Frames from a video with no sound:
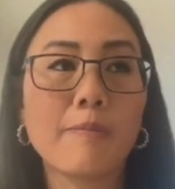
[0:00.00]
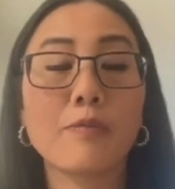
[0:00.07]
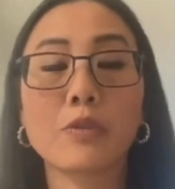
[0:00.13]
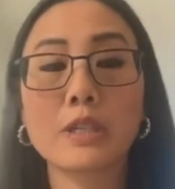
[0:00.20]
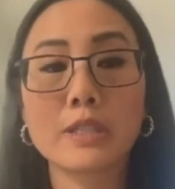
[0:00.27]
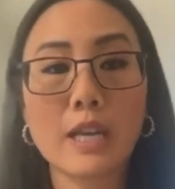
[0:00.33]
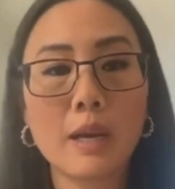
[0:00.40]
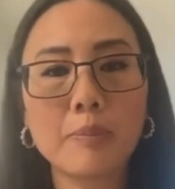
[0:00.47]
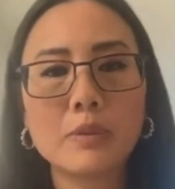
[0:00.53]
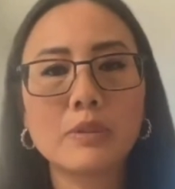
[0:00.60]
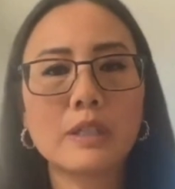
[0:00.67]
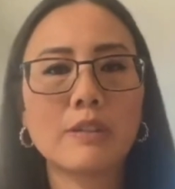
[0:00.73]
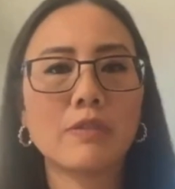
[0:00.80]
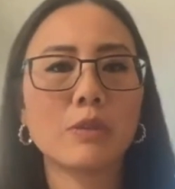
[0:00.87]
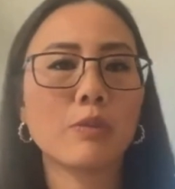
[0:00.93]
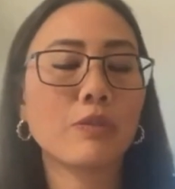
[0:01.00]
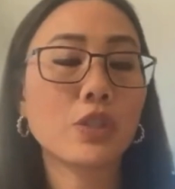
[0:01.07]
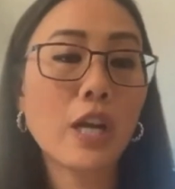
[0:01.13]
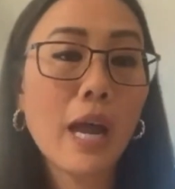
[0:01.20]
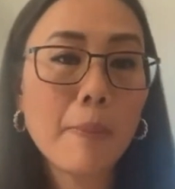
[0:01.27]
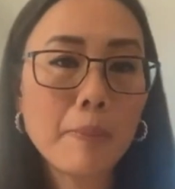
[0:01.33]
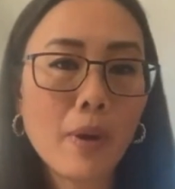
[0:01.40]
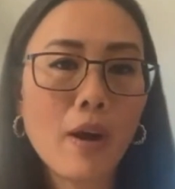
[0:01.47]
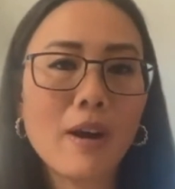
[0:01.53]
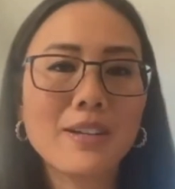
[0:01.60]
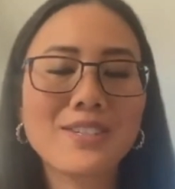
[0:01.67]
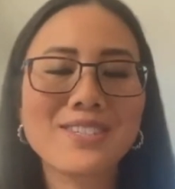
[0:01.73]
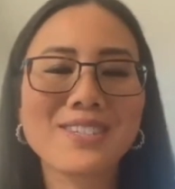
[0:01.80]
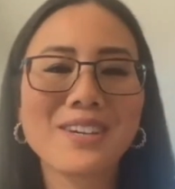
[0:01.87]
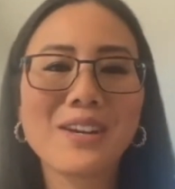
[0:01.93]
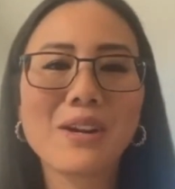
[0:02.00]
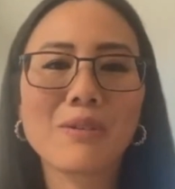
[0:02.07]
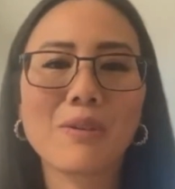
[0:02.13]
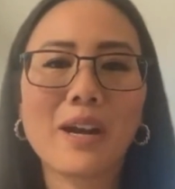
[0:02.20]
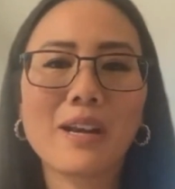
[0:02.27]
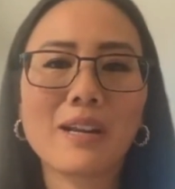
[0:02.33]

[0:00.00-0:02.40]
For example, even with chatbots, right?